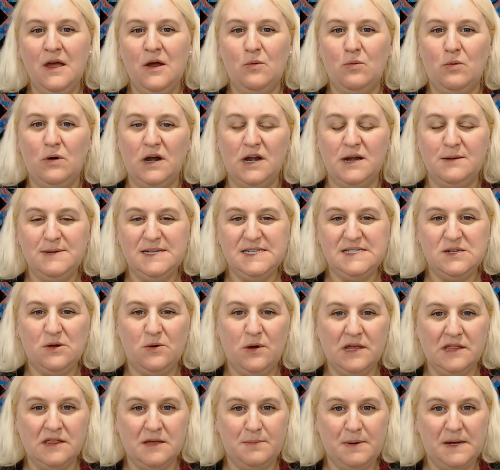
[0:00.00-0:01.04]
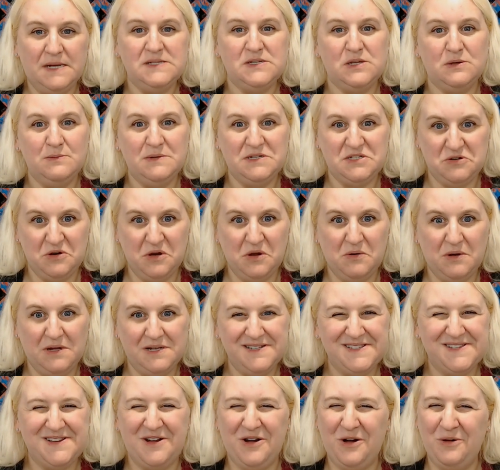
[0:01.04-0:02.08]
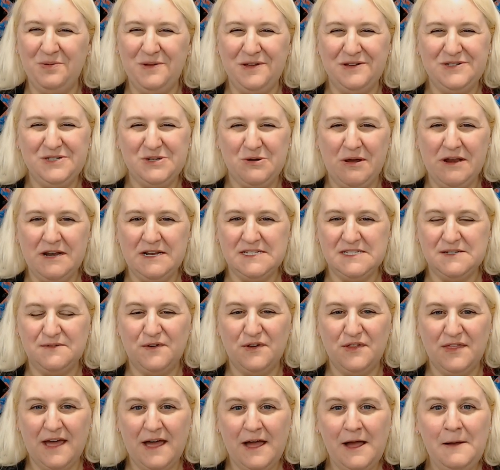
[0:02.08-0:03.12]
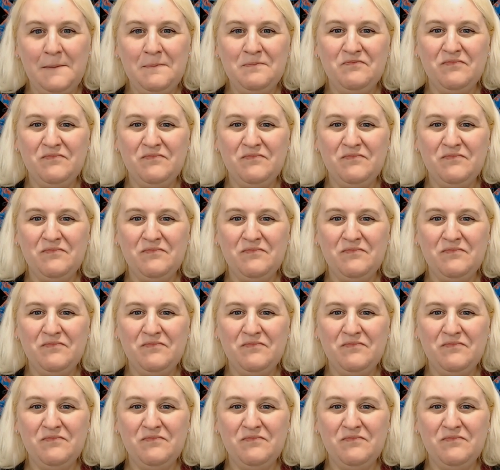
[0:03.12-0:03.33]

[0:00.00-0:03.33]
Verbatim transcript: we're going to be sewing the puzzle mystery quilt. So I hope you join us for that.